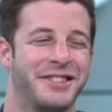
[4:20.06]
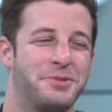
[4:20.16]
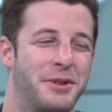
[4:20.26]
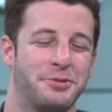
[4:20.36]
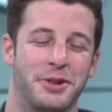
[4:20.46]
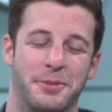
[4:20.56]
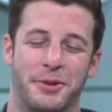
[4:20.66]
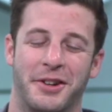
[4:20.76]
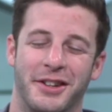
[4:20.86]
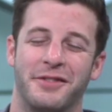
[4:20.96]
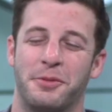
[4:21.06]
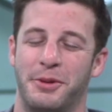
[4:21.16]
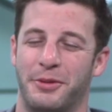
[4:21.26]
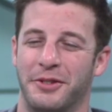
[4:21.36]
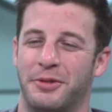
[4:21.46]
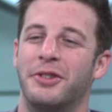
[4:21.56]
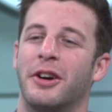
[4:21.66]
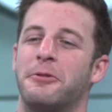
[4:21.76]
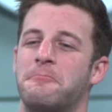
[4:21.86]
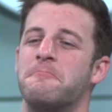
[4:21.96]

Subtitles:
that's the best way to put it. I love the people on Twitter go,